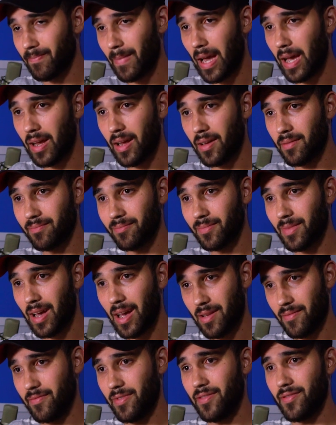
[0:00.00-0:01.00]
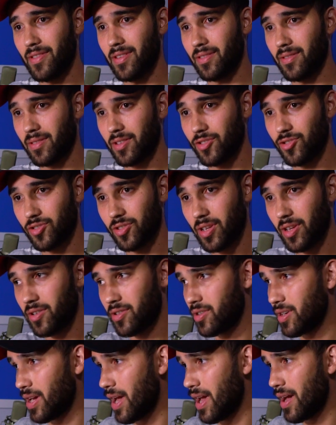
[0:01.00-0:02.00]
I've even
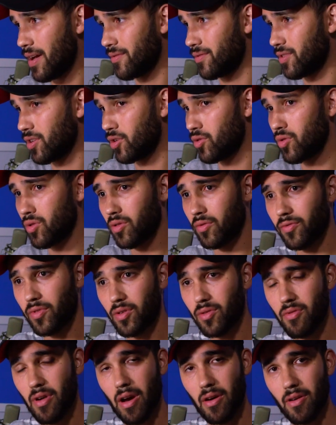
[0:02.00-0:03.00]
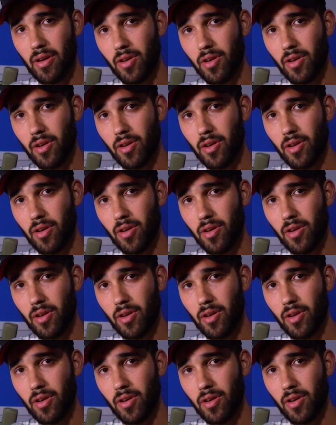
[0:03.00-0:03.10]
considered, I have the Google phone now,